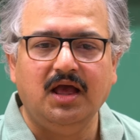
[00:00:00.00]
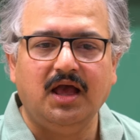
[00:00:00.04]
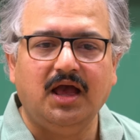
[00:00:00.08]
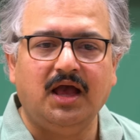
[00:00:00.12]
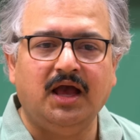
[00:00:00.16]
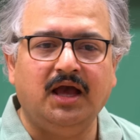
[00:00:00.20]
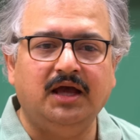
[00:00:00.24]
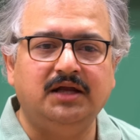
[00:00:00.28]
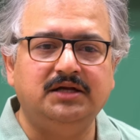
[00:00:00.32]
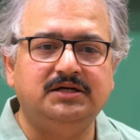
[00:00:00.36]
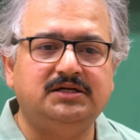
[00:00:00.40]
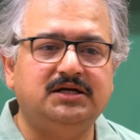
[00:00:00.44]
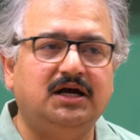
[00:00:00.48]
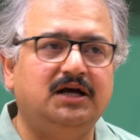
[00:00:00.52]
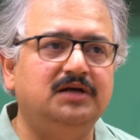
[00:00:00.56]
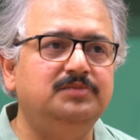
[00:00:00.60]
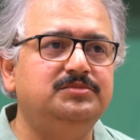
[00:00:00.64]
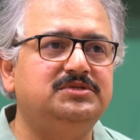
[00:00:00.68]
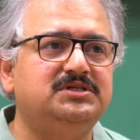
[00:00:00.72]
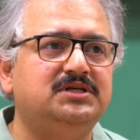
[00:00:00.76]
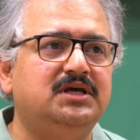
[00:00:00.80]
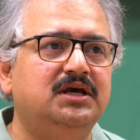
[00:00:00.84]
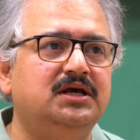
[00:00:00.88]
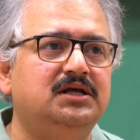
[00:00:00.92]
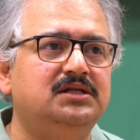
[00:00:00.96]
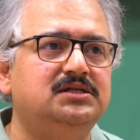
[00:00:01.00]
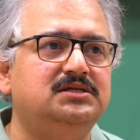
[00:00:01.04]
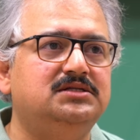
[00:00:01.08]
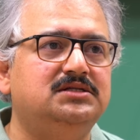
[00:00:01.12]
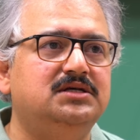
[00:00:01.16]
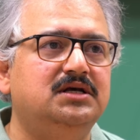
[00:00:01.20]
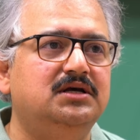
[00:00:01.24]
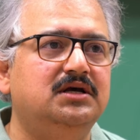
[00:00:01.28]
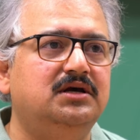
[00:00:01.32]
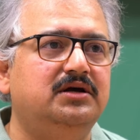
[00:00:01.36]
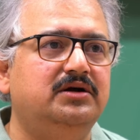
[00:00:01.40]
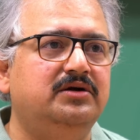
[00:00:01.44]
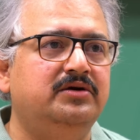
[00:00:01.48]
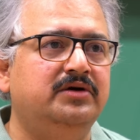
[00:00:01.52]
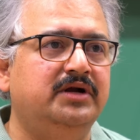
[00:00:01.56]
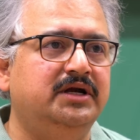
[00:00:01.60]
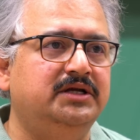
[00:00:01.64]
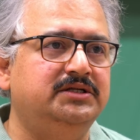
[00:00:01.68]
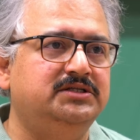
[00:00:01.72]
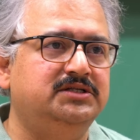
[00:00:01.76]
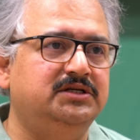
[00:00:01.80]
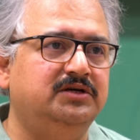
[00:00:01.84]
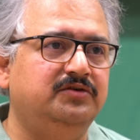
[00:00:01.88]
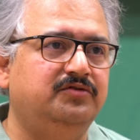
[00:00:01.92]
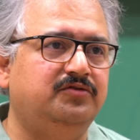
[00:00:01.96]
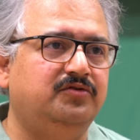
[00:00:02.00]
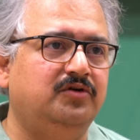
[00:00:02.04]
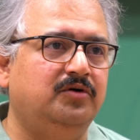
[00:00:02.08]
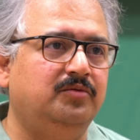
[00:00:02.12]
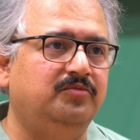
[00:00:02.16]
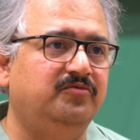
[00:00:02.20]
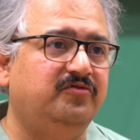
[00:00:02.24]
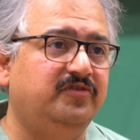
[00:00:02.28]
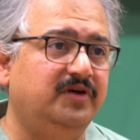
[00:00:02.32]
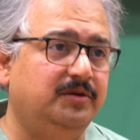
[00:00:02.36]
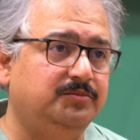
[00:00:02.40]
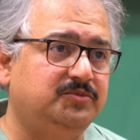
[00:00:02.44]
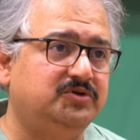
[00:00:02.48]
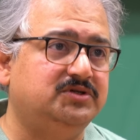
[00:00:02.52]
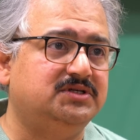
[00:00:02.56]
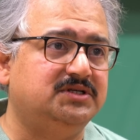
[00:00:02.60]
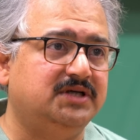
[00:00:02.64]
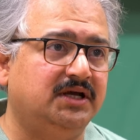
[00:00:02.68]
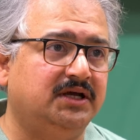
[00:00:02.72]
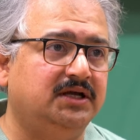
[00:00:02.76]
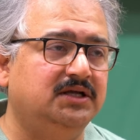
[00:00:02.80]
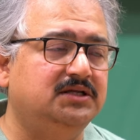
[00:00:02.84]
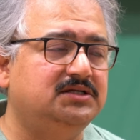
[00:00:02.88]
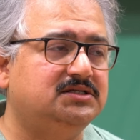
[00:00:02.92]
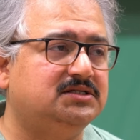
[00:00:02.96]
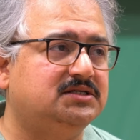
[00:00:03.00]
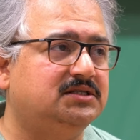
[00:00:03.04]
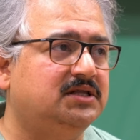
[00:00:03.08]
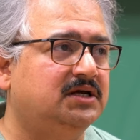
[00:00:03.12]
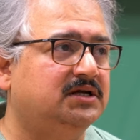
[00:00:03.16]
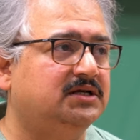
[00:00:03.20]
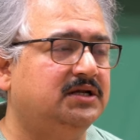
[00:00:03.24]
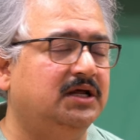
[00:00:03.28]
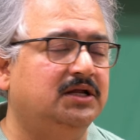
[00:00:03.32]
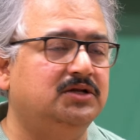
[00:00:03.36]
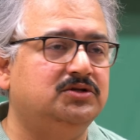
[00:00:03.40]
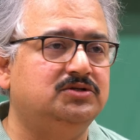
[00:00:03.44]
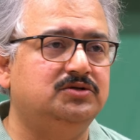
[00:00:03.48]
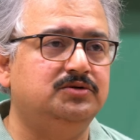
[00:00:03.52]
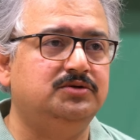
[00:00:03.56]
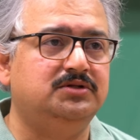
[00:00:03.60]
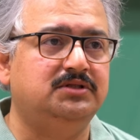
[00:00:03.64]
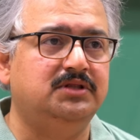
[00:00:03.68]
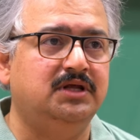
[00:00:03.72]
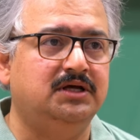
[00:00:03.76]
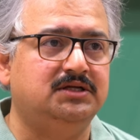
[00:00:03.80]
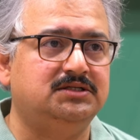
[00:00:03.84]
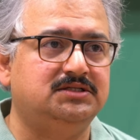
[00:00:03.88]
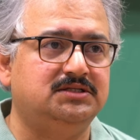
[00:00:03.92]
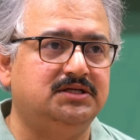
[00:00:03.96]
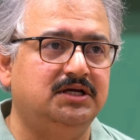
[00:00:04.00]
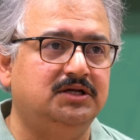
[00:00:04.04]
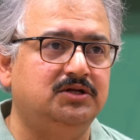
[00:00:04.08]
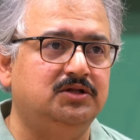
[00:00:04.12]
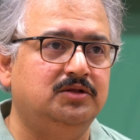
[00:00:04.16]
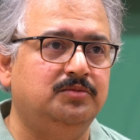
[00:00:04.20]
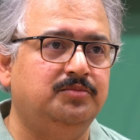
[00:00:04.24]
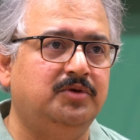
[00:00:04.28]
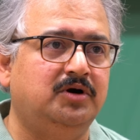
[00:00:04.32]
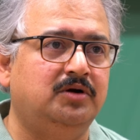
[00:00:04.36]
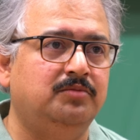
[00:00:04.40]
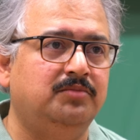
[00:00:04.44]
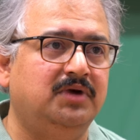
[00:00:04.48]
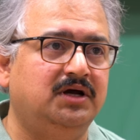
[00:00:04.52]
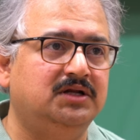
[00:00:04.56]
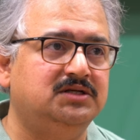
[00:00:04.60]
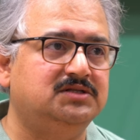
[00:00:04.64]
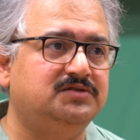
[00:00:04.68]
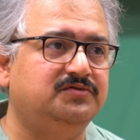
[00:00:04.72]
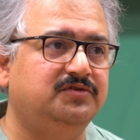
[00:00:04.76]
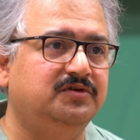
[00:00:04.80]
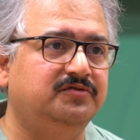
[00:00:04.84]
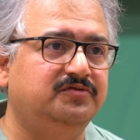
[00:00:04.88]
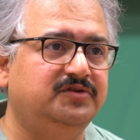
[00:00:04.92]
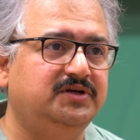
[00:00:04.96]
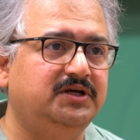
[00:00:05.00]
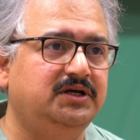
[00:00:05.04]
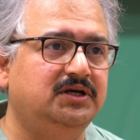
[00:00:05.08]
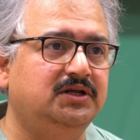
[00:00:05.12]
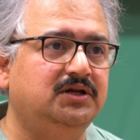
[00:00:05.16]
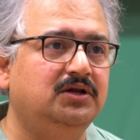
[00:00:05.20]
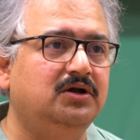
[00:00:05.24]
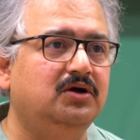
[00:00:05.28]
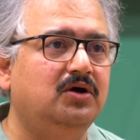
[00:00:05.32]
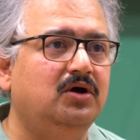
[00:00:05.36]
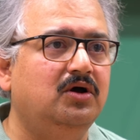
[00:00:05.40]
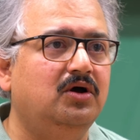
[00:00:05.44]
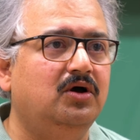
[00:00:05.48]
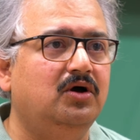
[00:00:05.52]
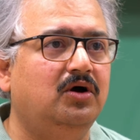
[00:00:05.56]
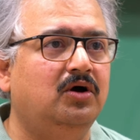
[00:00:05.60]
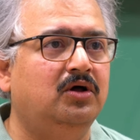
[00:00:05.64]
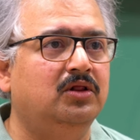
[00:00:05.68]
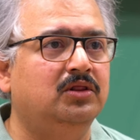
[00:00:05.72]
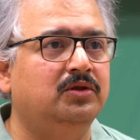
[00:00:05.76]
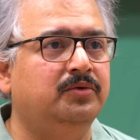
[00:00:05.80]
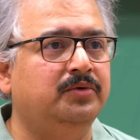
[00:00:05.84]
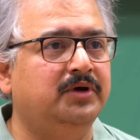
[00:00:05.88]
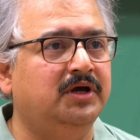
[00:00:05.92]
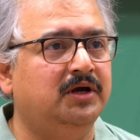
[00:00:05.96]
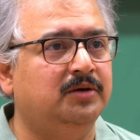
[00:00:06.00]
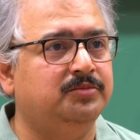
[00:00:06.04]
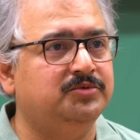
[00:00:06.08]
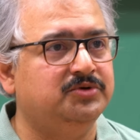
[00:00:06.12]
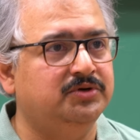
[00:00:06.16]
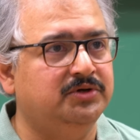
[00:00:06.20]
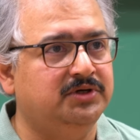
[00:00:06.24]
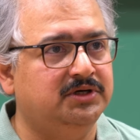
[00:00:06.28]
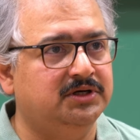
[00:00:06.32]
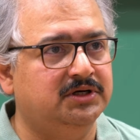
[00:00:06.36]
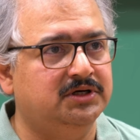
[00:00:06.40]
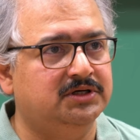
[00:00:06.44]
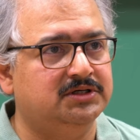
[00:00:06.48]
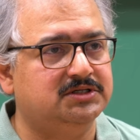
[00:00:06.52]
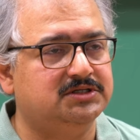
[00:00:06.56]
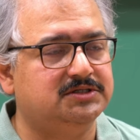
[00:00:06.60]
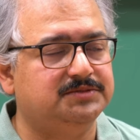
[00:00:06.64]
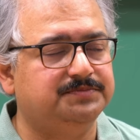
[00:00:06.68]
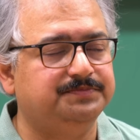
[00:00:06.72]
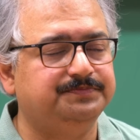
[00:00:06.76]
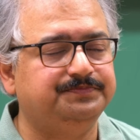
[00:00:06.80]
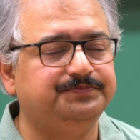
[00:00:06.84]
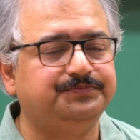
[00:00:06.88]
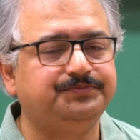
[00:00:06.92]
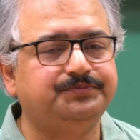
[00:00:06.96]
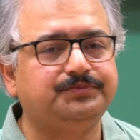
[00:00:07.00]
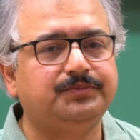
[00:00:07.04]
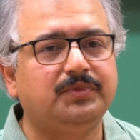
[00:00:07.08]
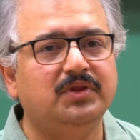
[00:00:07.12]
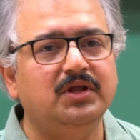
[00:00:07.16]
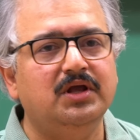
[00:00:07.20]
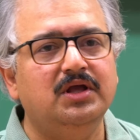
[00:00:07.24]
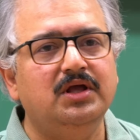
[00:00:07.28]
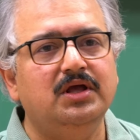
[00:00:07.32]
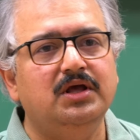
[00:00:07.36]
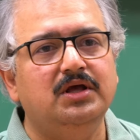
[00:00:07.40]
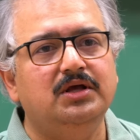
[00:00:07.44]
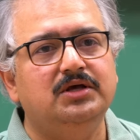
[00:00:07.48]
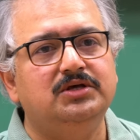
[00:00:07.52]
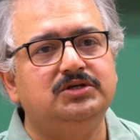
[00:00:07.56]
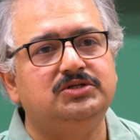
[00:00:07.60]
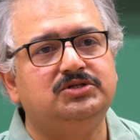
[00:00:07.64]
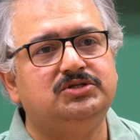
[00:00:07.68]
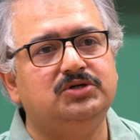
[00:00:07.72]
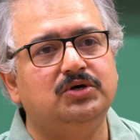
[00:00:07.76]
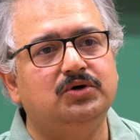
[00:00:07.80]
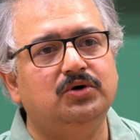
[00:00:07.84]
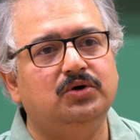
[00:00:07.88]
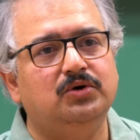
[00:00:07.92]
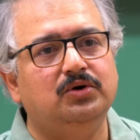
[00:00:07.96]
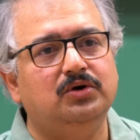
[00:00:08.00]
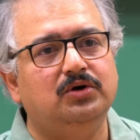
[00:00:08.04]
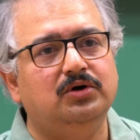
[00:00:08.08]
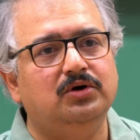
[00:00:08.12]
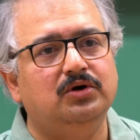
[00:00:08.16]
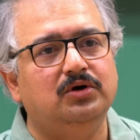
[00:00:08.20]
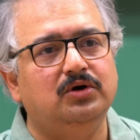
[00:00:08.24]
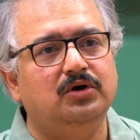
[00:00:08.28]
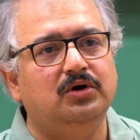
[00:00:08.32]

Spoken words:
and time scales ranging from femtoseconds, that's 10 to the power minus 15, all the way up to years. So,